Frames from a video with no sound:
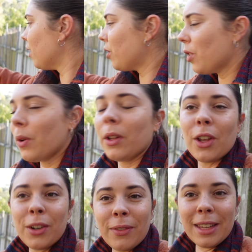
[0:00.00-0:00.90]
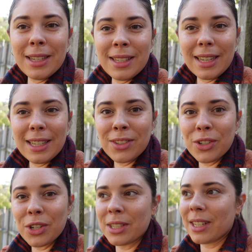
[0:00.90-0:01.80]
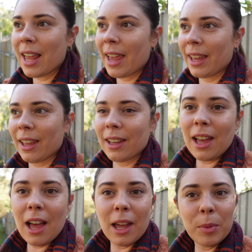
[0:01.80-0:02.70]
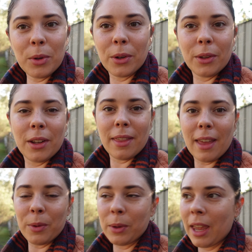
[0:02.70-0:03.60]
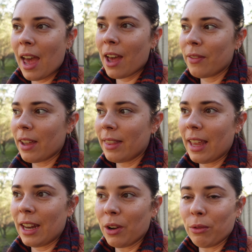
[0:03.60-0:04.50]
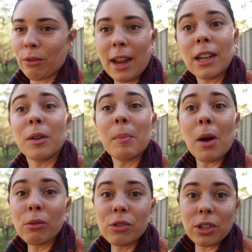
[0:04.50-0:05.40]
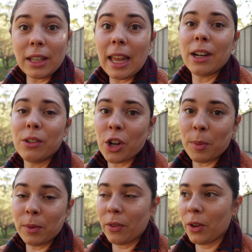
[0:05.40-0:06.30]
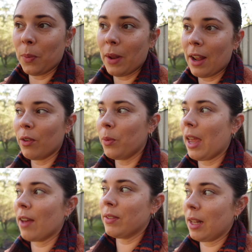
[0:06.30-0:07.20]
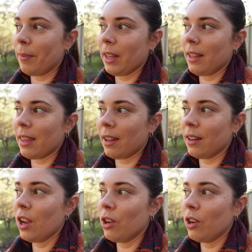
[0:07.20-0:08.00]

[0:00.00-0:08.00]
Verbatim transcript: So a lot of this is just like cardboard that we have and then random mulch laid on top of it whenever we have something that